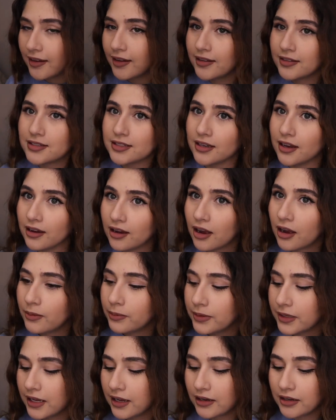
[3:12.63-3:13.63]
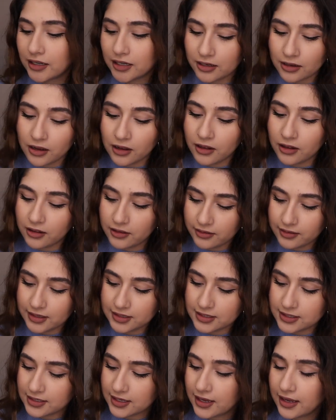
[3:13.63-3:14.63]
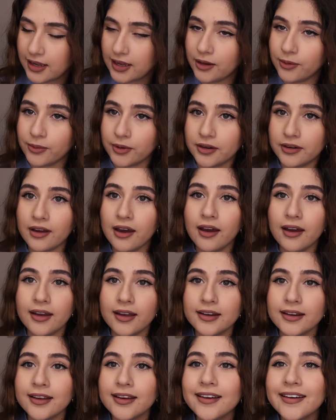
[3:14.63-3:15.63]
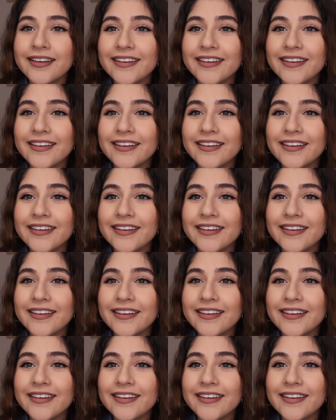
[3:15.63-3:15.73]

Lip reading: It's not complicated, y'all. That's it, we're done.